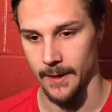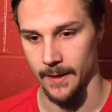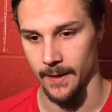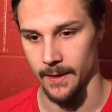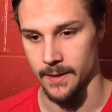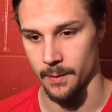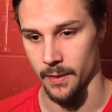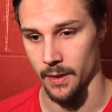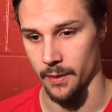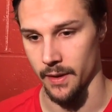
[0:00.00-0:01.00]
I think it's
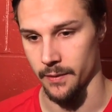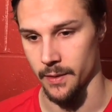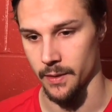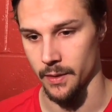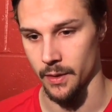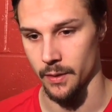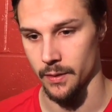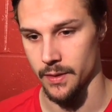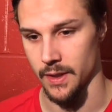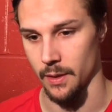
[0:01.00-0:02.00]
something that we have to, you know,
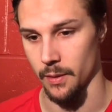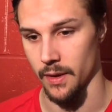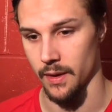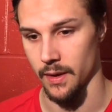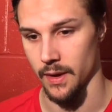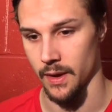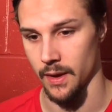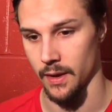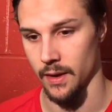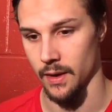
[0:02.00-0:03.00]
stick with.
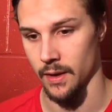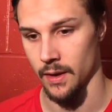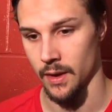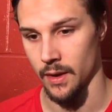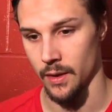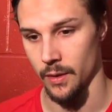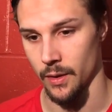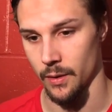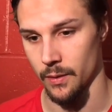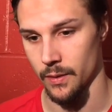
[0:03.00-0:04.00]
And you
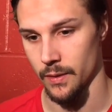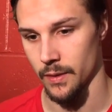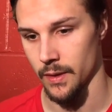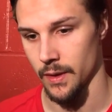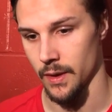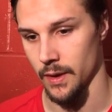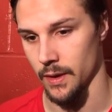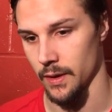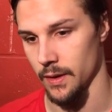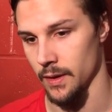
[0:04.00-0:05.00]
know,
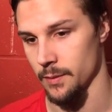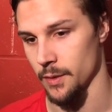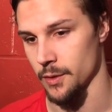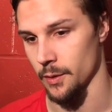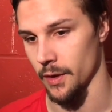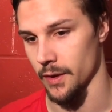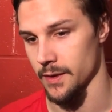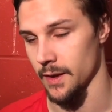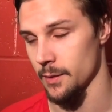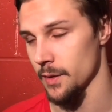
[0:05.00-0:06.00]
it's been showing us
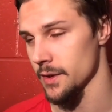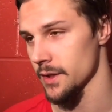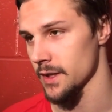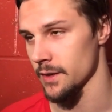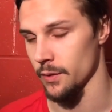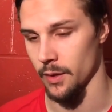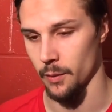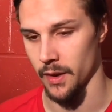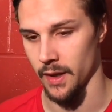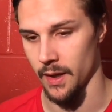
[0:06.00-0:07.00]
that it's been successful
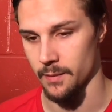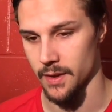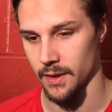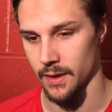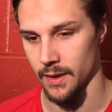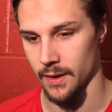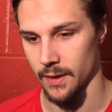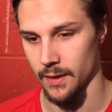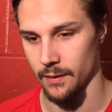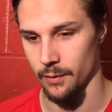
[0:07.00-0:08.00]
in winning games.
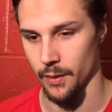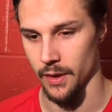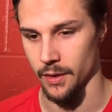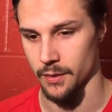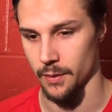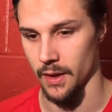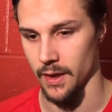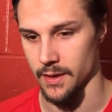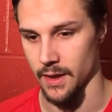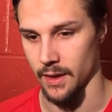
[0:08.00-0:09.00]
And if we can just
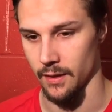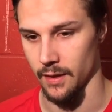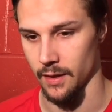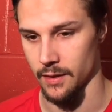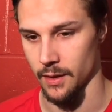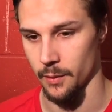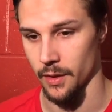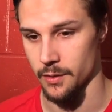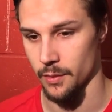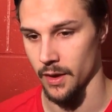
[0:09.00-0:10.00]
realize that, I think it's going to
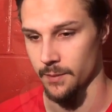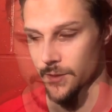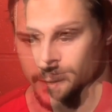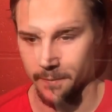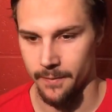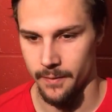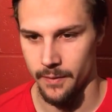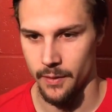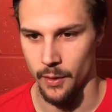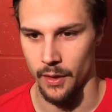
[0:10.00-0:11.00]
win us
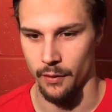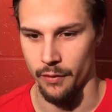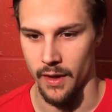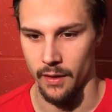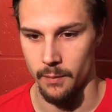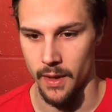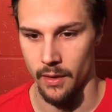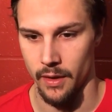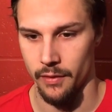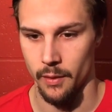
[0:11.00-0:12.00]
one. You can defend in
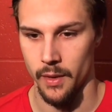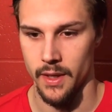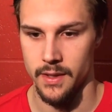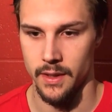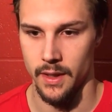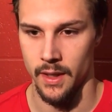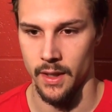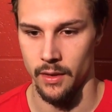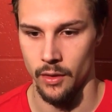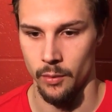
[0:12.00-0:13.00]
many different ways.
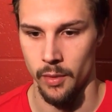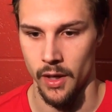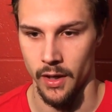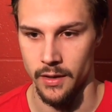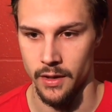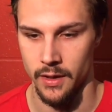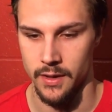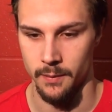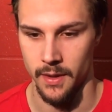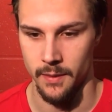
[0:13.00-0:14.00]
And, you know, blocking shots
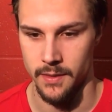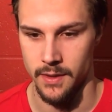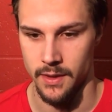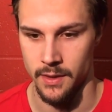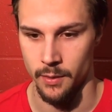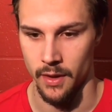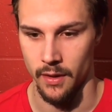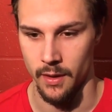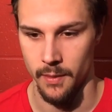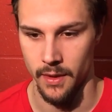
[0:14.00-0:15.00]
sometimes is one
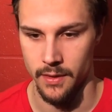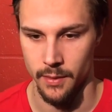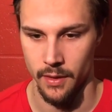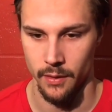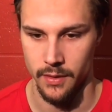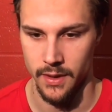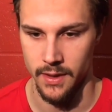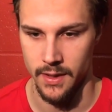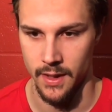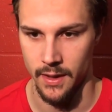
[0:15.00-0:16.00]
of them. And it's one of those
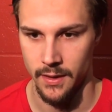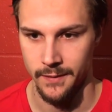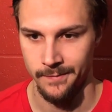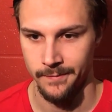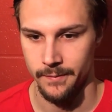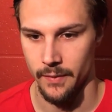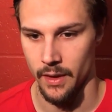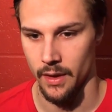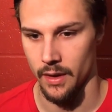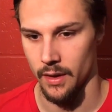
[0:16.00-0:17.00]
things that,
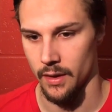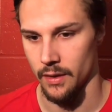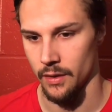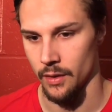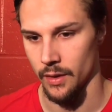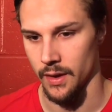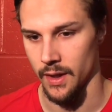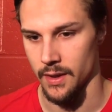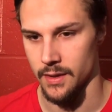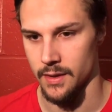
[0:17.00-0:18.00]
you know, it
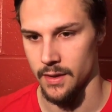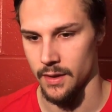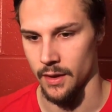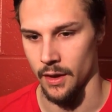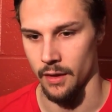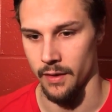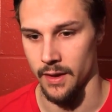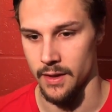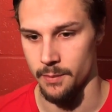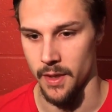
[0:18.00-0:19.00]
takes a lot of
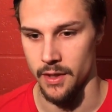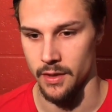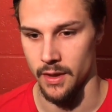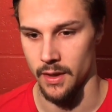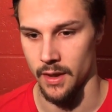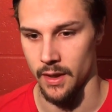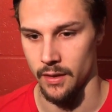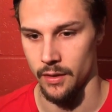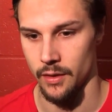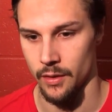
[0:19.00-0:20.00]
anticipation.
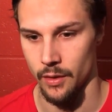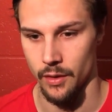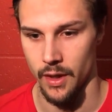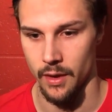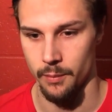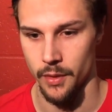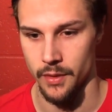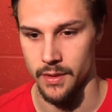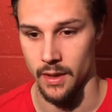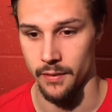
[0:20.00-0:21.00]
And you know, you get to put
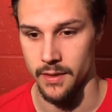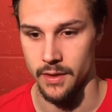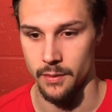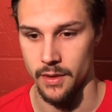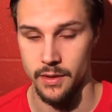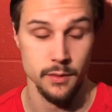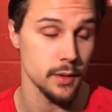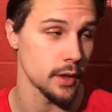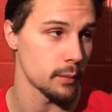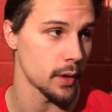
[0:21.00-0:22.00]
yourself in situations
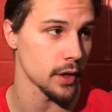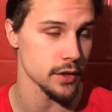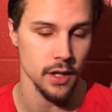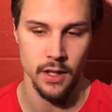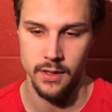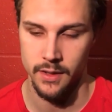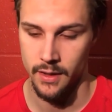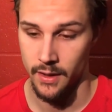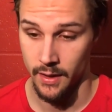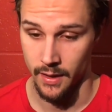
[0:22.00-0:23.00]
where you can block shots.
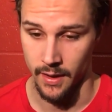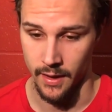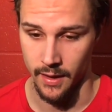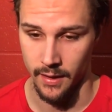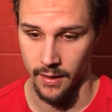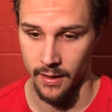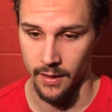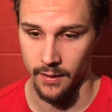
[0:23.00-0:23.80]
And